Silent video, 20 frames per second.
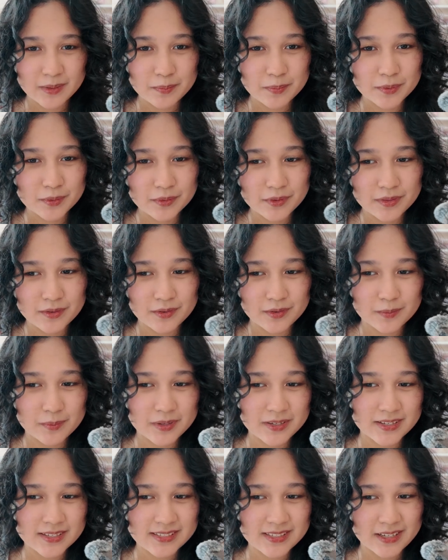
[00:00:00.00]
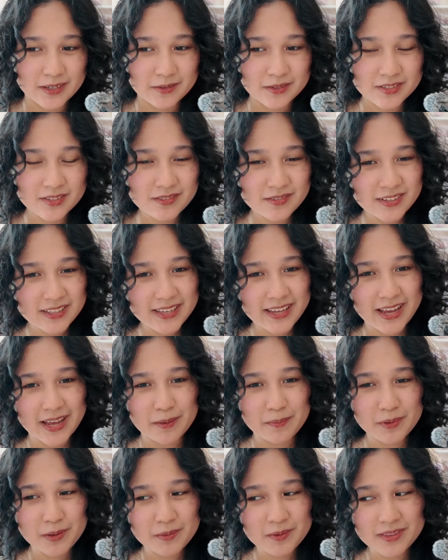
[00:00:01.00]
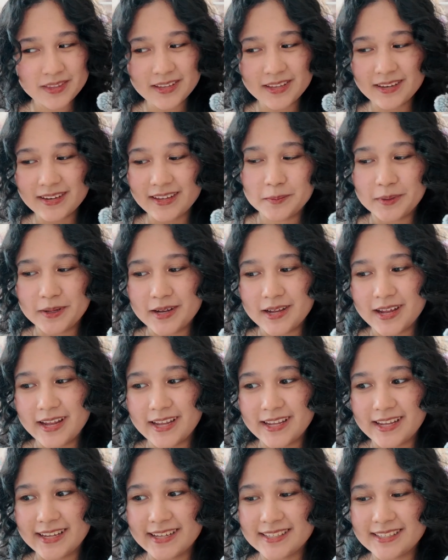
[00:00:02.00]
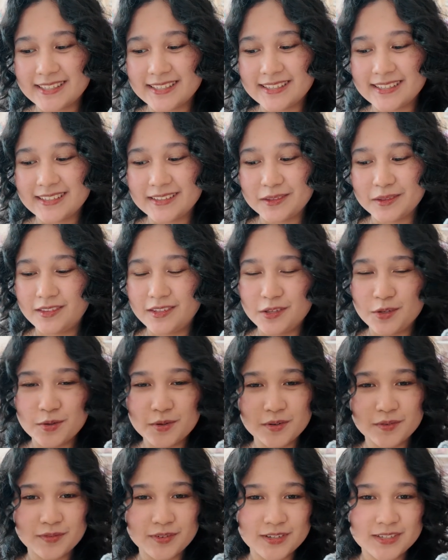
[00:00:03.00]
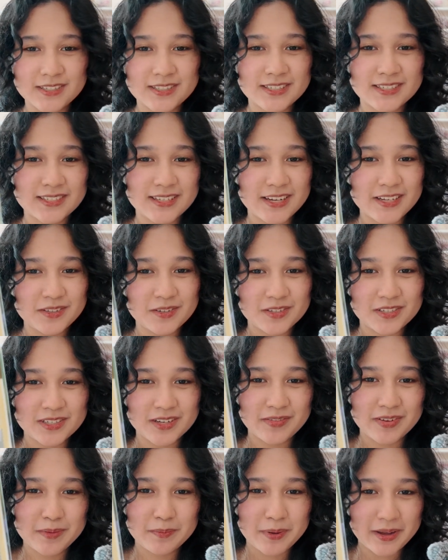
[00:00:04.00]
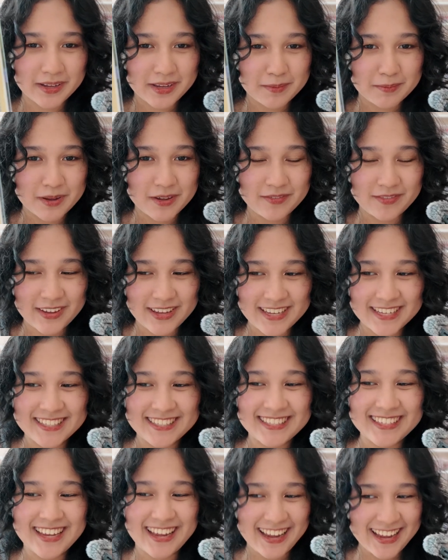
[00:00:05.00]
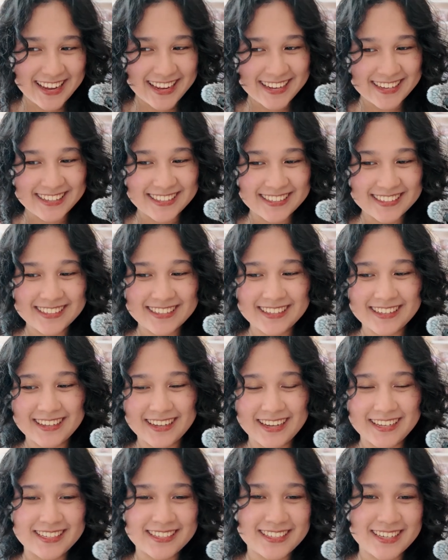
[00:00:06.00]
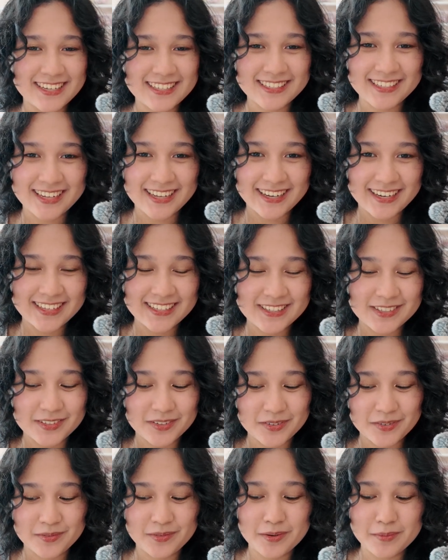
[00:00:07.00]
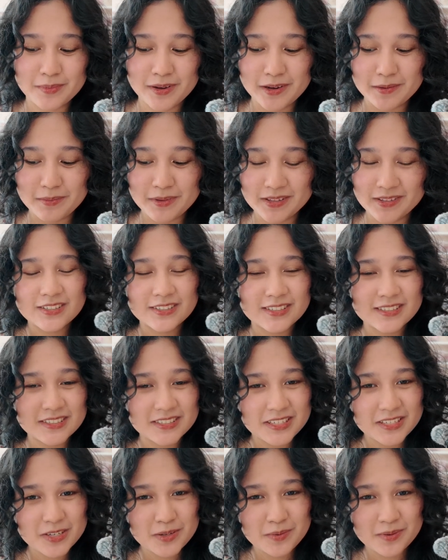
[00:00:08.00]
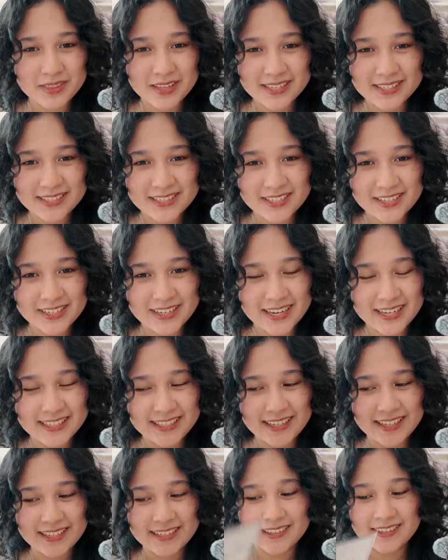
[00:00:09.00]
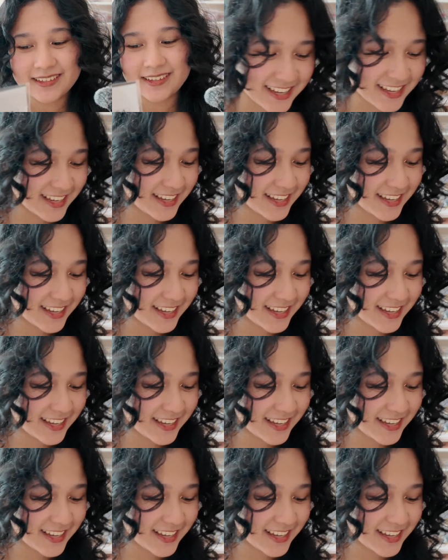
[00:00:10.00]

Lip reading: pulled through because I wasn't really happy with it. But I guess the universe decided to shove it back in my face, and I decided to get it to remind me to continue with that sticker idea.